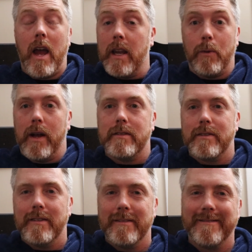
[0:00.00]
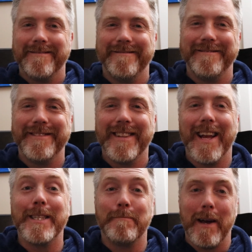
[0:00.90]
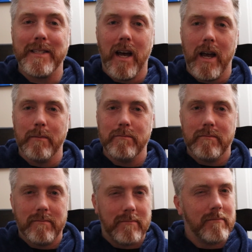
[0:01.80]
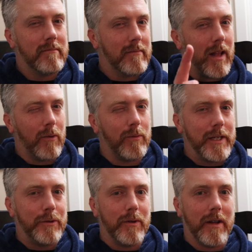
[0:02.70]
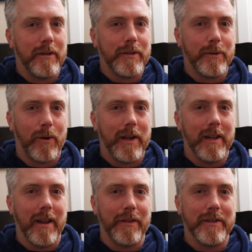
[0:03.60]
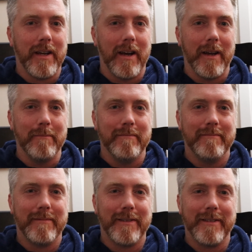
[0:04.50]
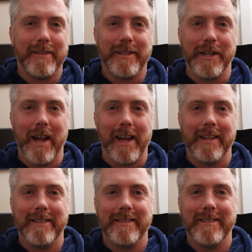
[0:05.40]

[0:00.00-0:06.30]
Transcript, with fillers: Anyways, it's bedtime. I'll read you another story another time. Good night.